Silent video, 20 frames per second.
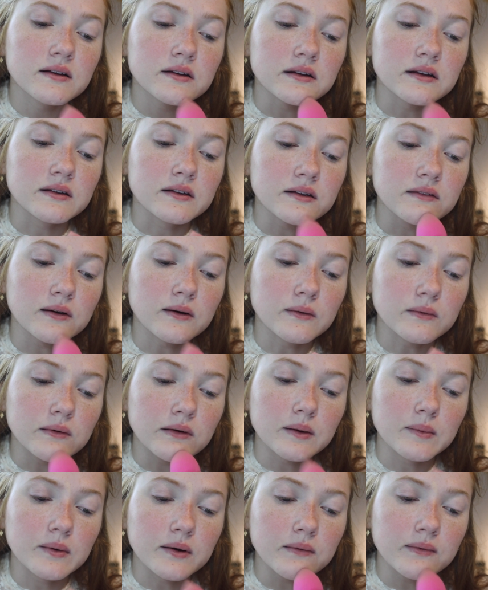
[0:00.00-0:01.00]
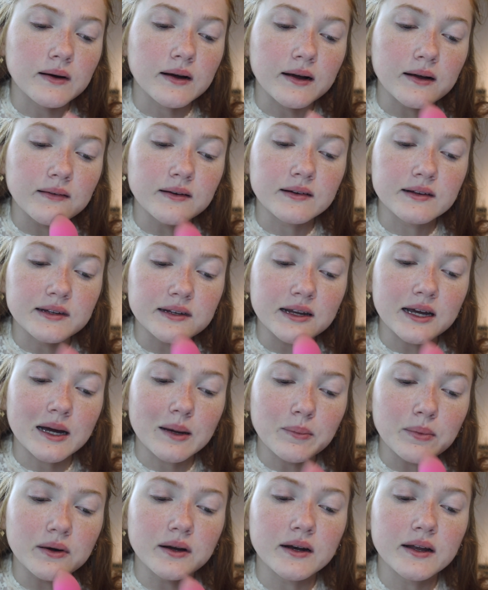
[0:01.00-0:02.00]
just don't rub it around, just
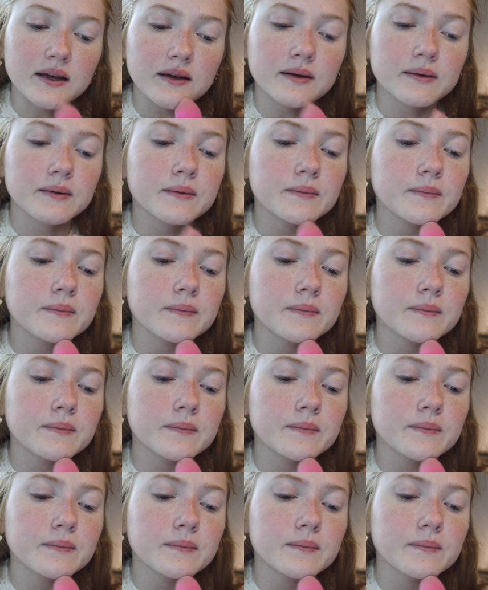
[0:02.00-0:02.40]
tap on it.